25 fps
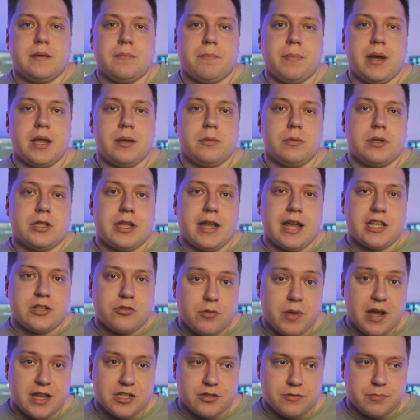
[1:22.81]
but it was less
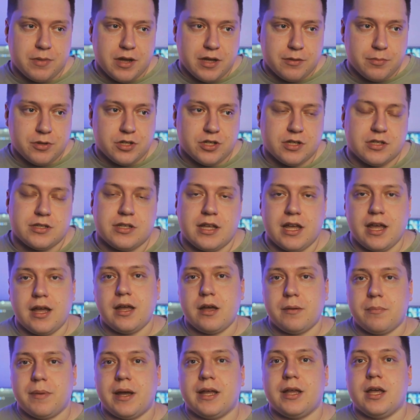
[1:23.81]
widespread because they are
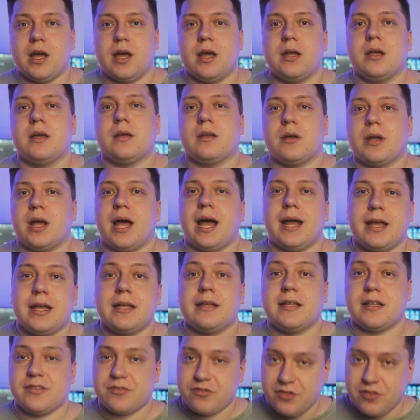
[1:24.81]
a bit harder to hack in this